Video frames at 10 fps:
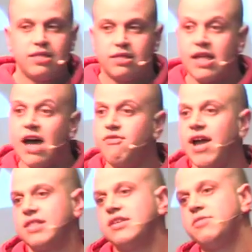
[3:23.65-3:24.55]

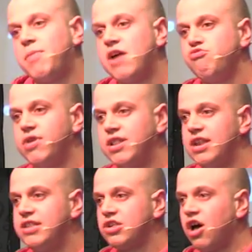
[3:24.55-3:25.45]
directed by Ridley
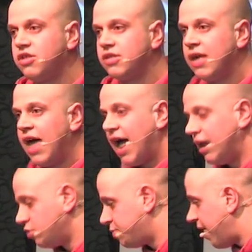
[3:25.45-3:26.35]
Scott, and it
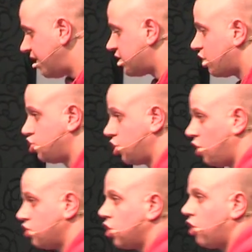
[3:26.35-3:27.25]
was based on
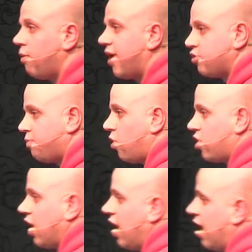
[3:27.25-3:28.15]
George Orwell's book